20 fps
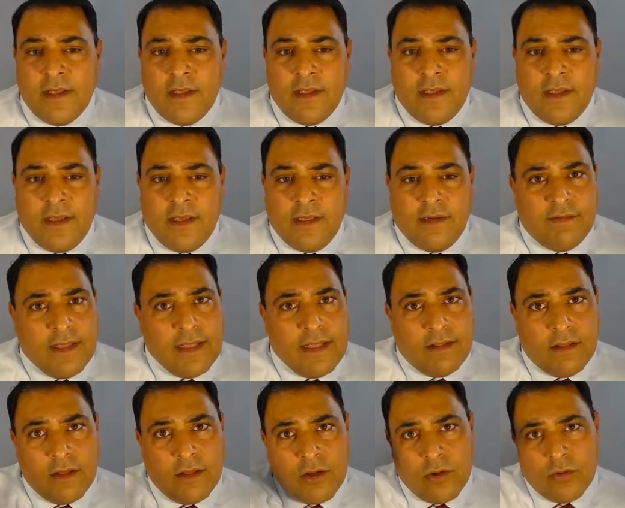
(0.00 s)
And if that
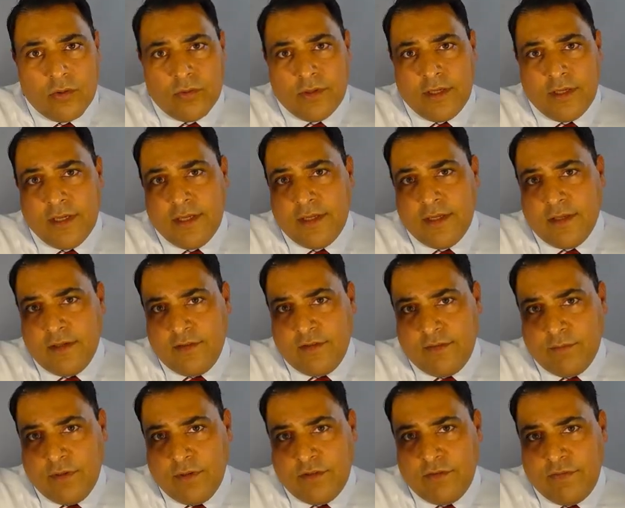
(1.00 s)
load is
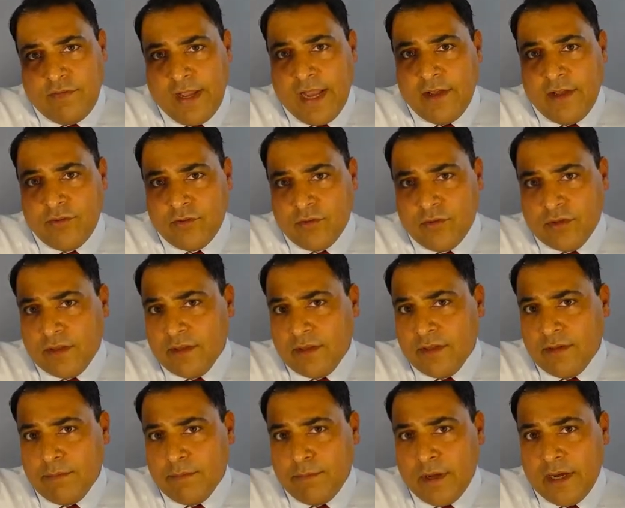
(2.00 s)
much faster than
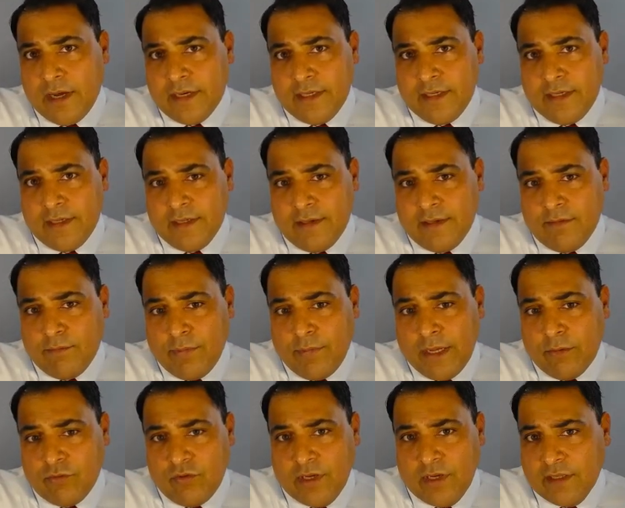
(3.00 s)
the body can
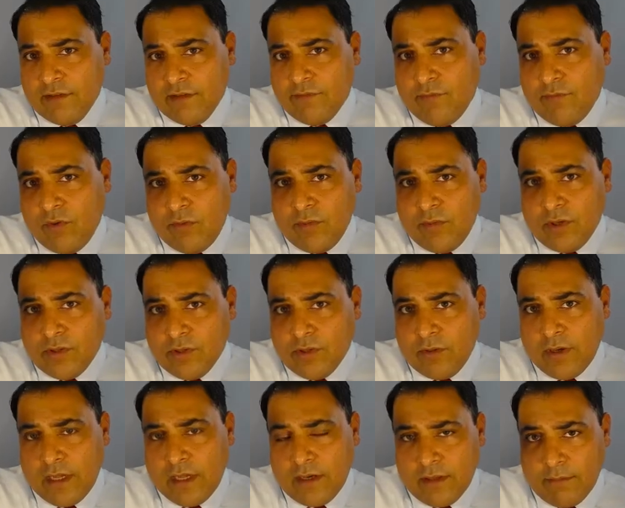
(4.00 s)
biotransform or clear
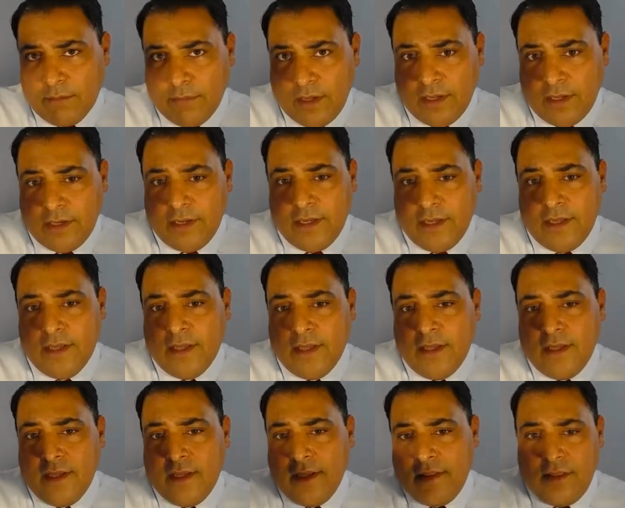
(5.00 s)
out of the body,
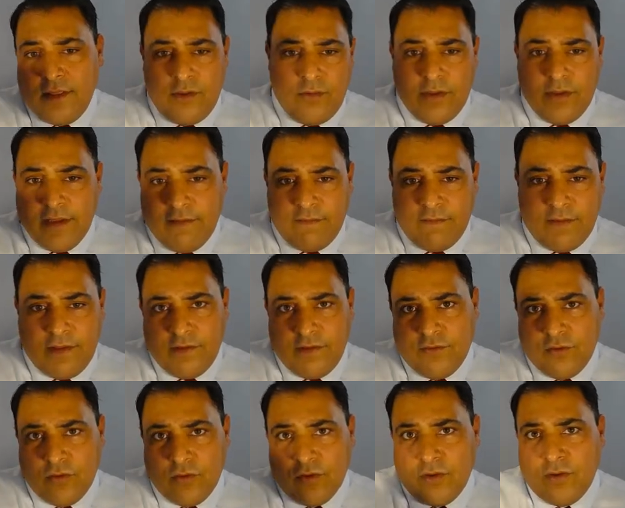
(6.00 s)
then you have these
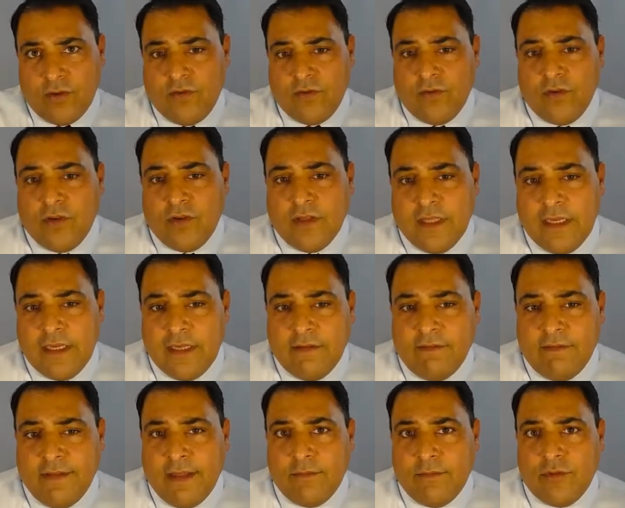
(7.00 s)
circulating
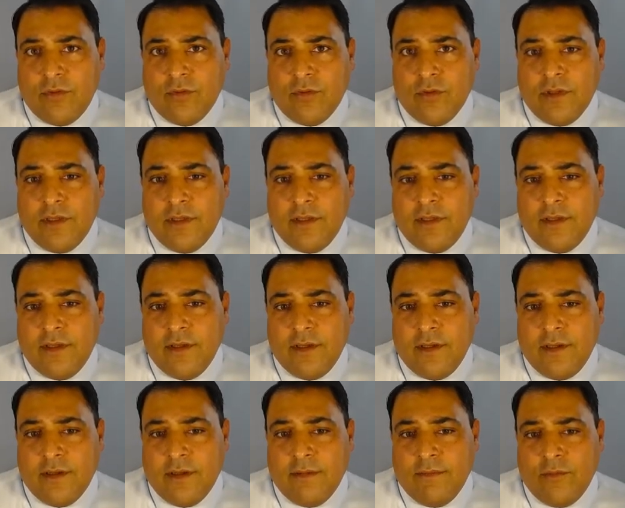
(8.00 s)
inflammatory
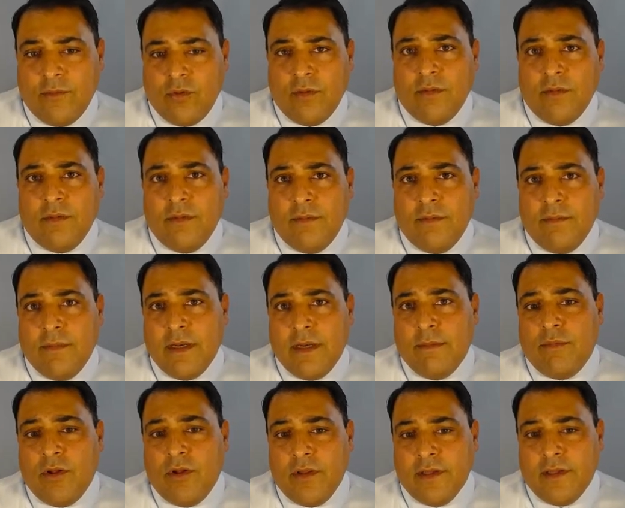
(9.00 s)
or
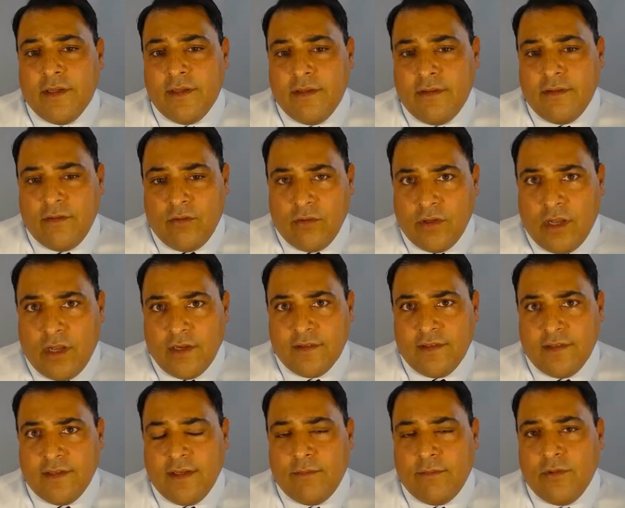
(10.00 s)
metabolic or
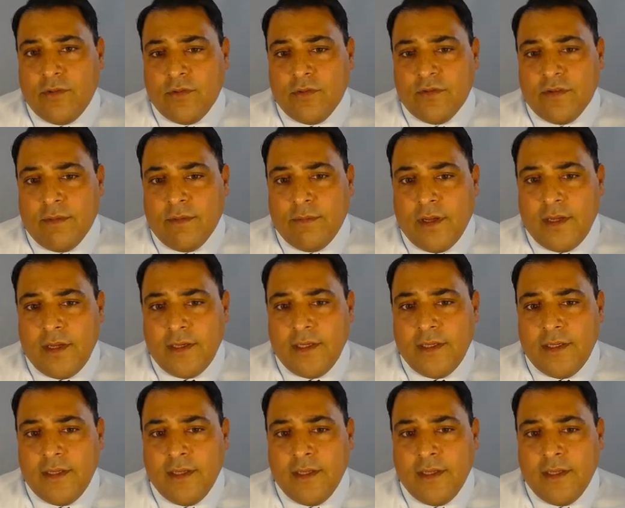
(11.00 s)
toxic chemicals in the body,